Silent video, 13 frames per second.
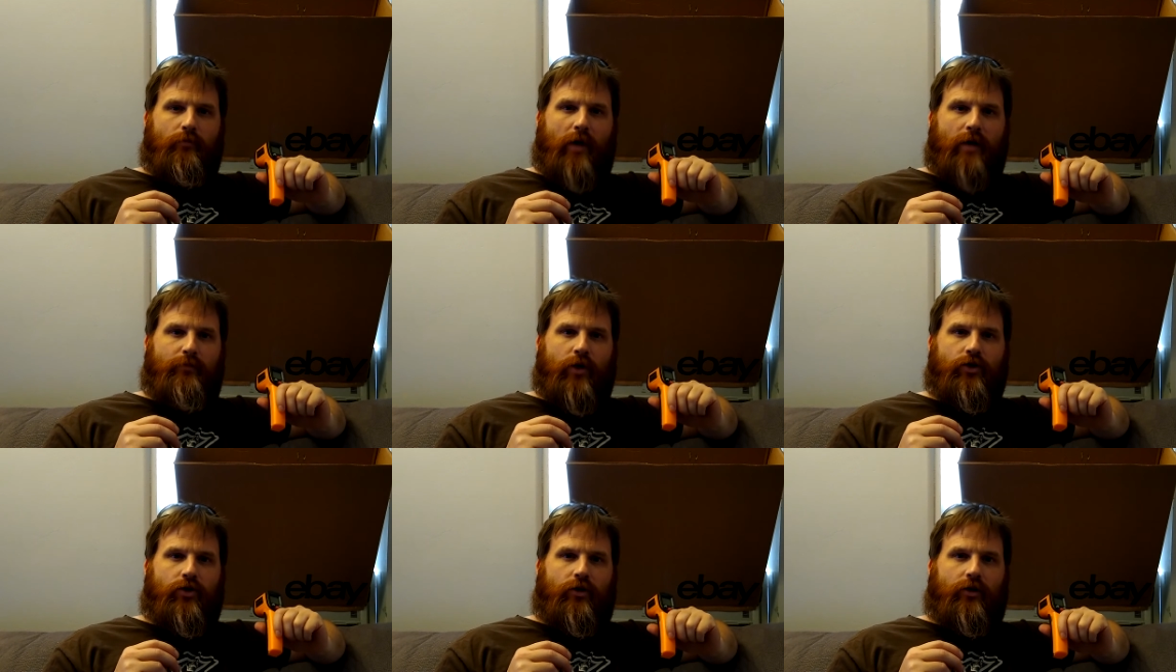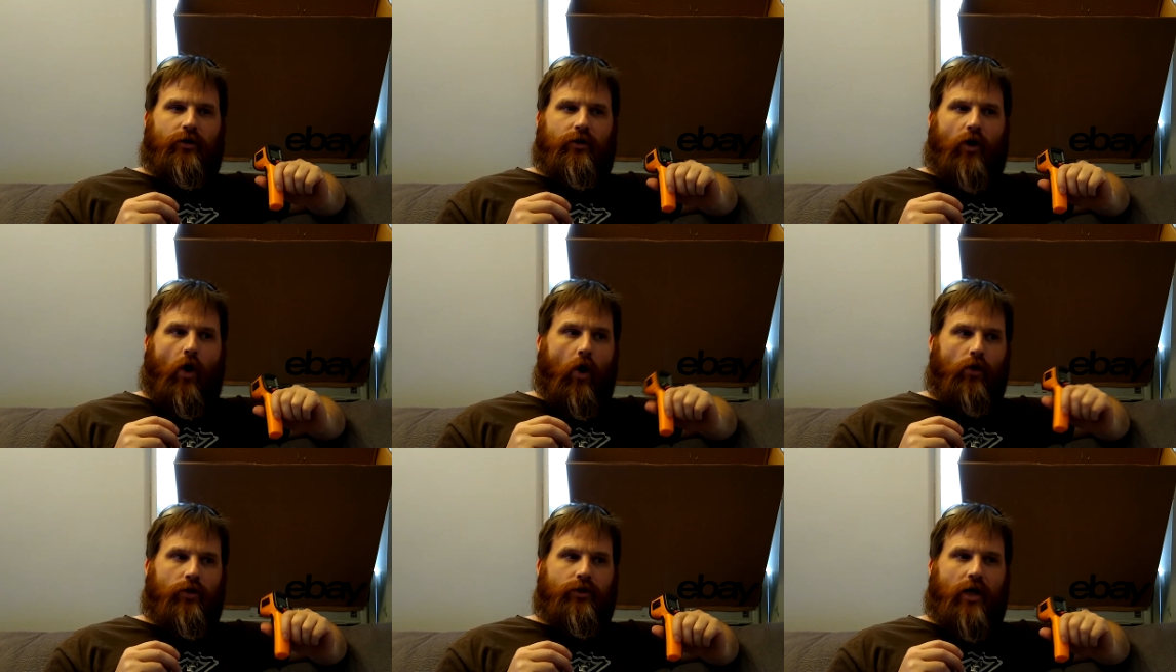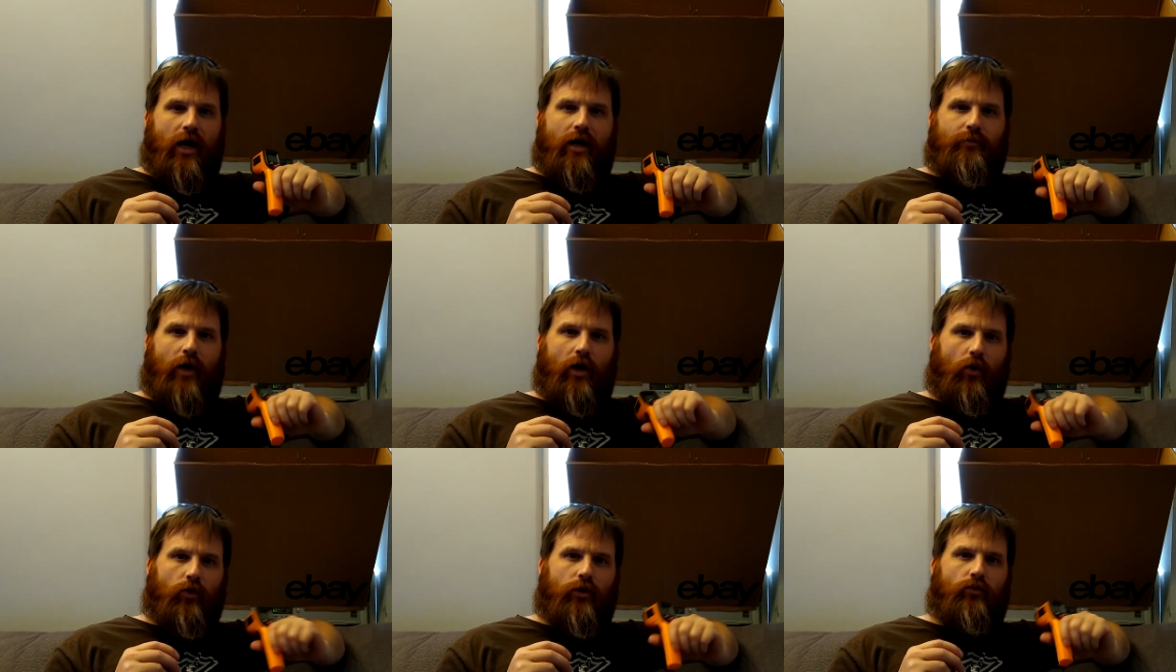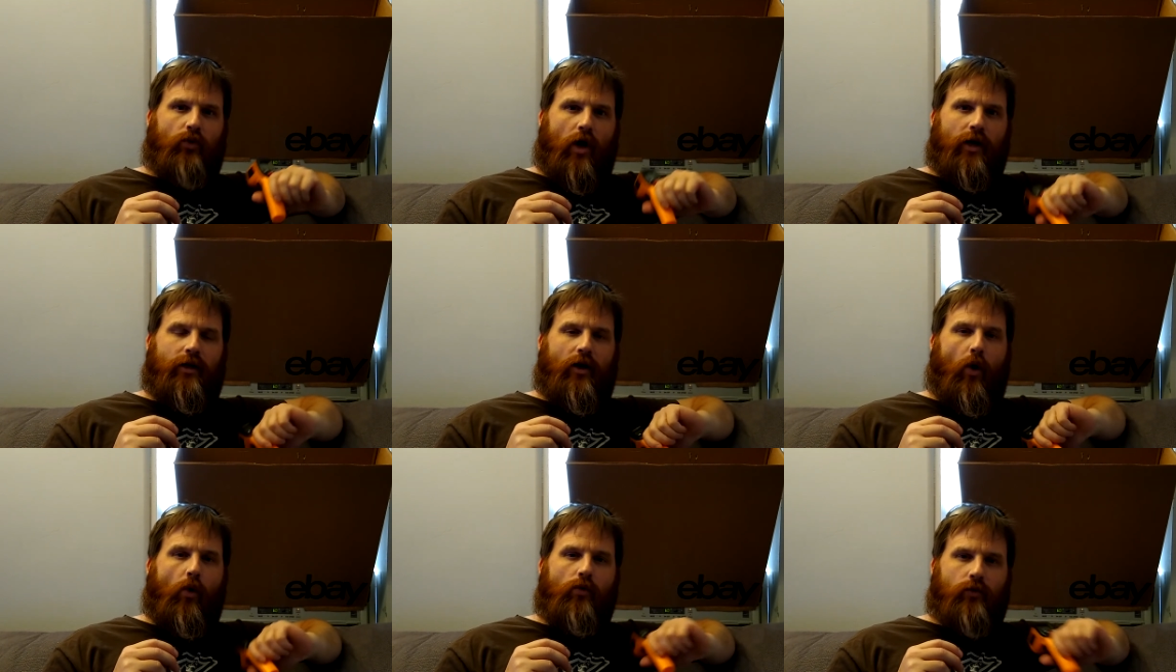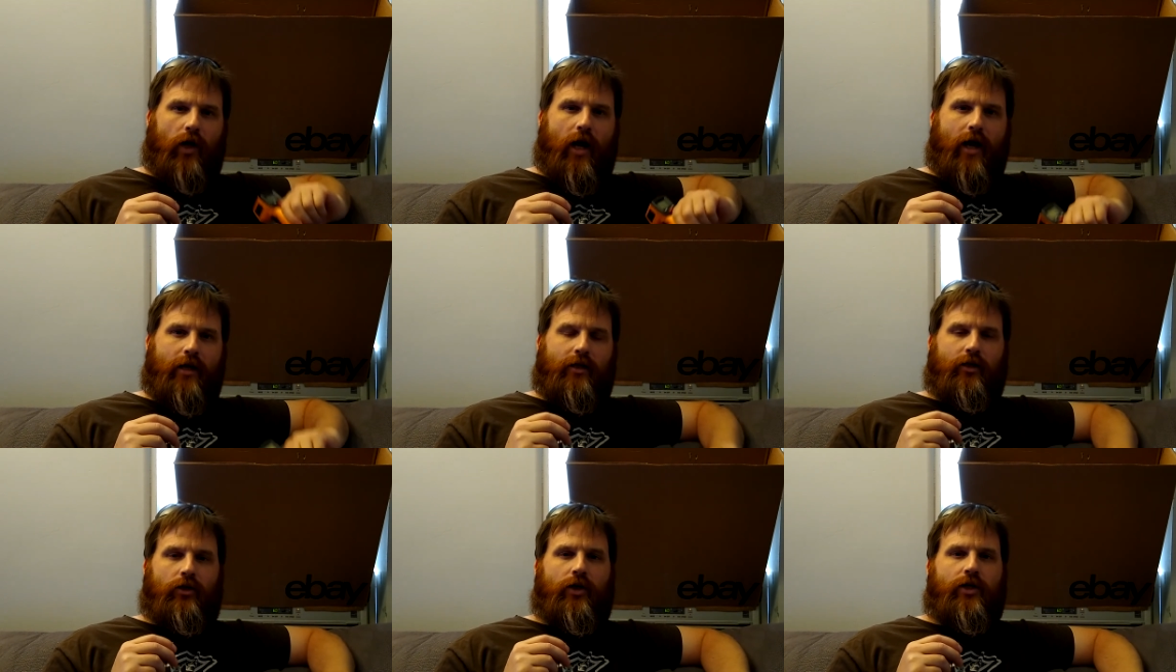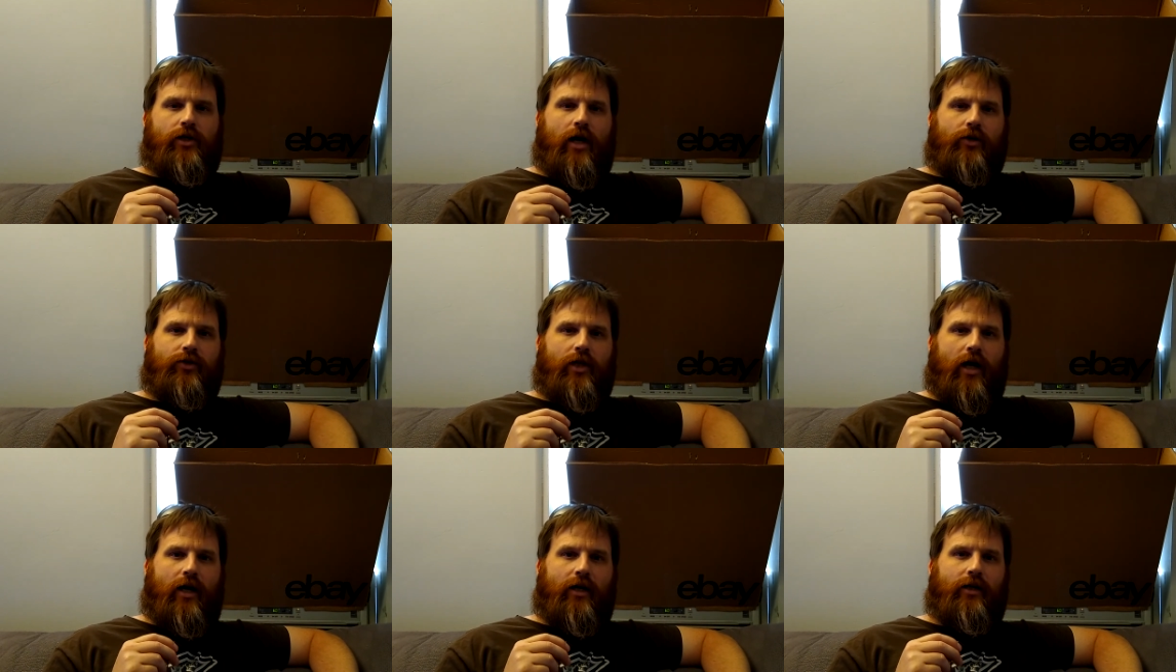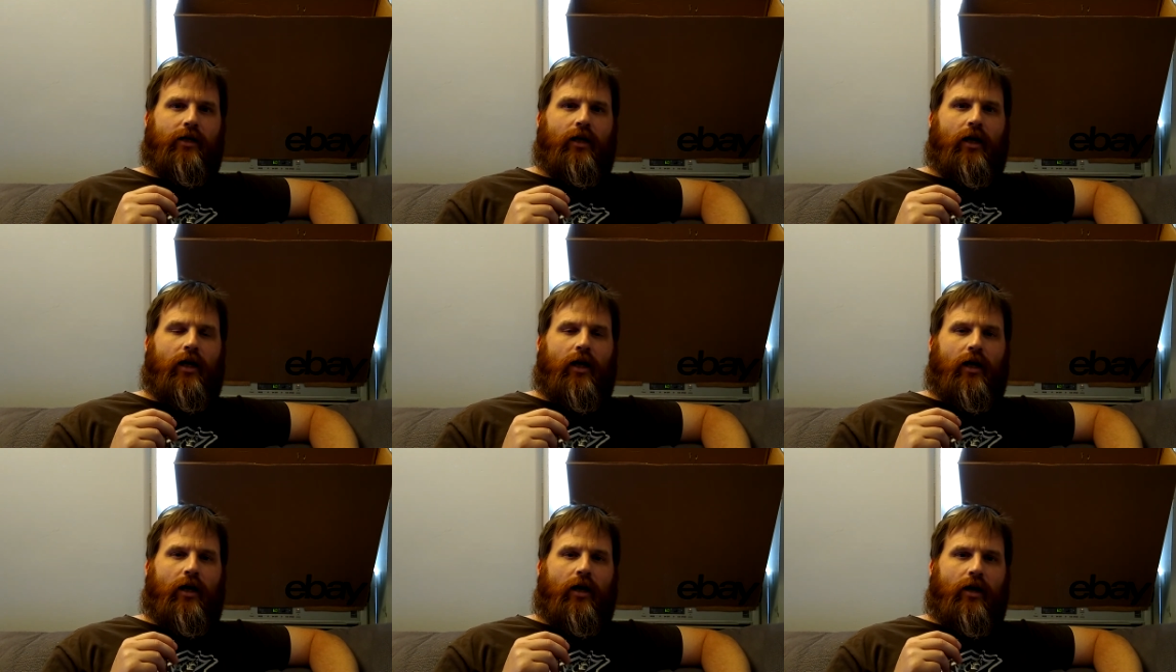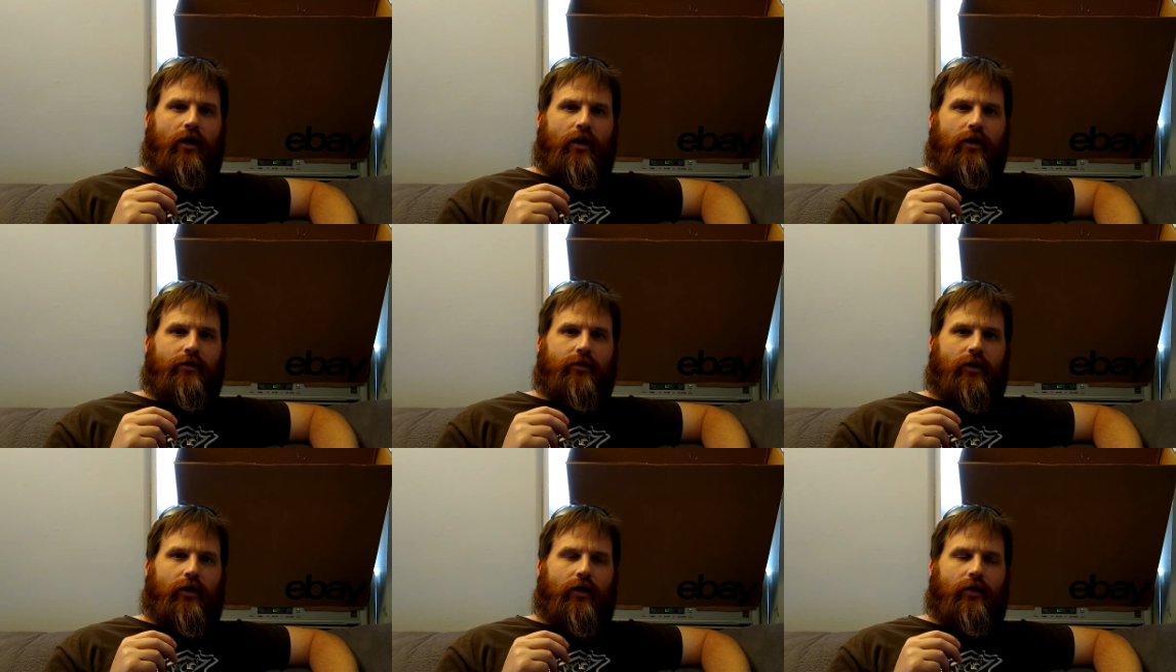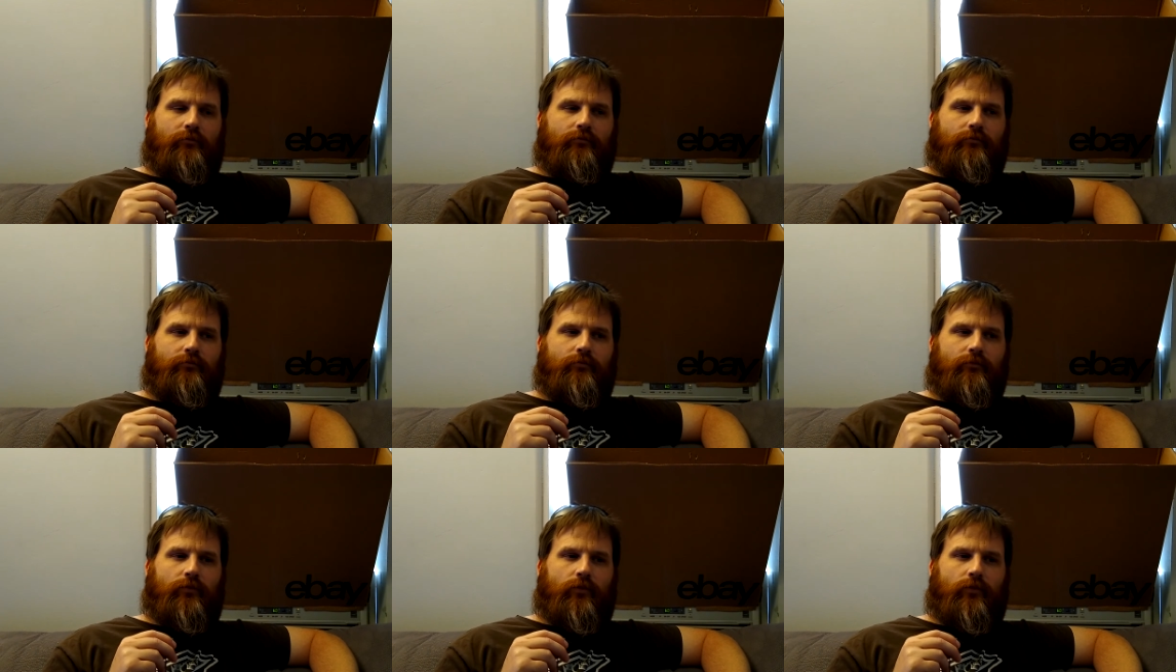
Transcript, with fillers: run my mister all the time. I only run it over eighty degrees outside, and um,